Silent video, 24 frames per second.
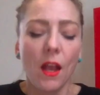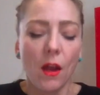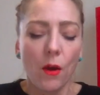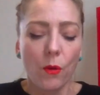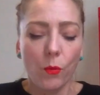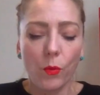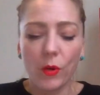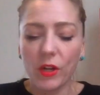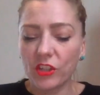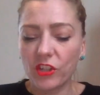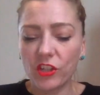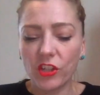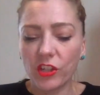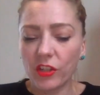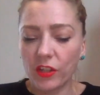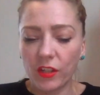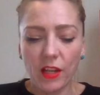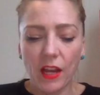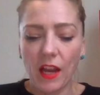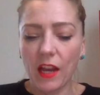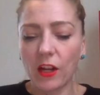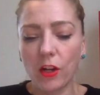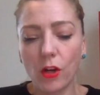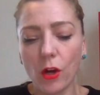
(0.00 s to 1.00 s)
which
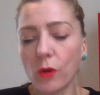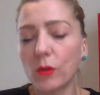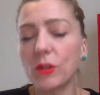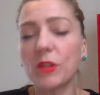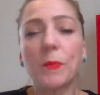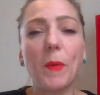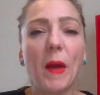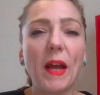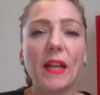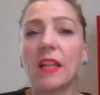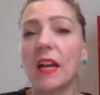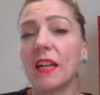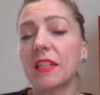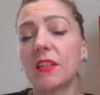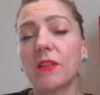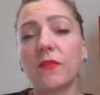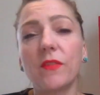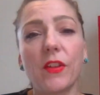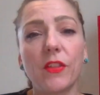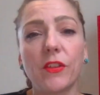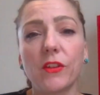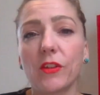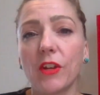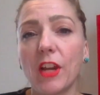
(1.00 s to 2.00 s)
goes by lots of
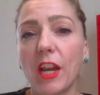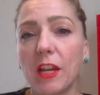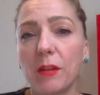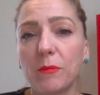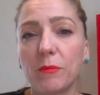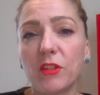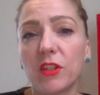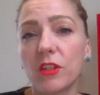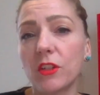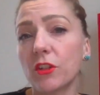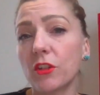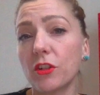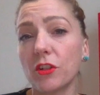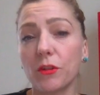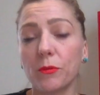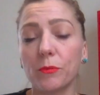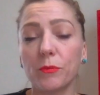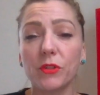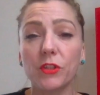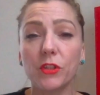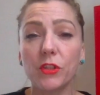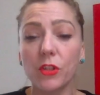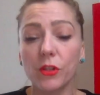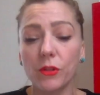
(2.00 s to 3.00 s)
other names and
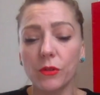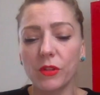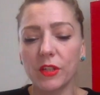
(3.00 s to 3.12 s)
terms too.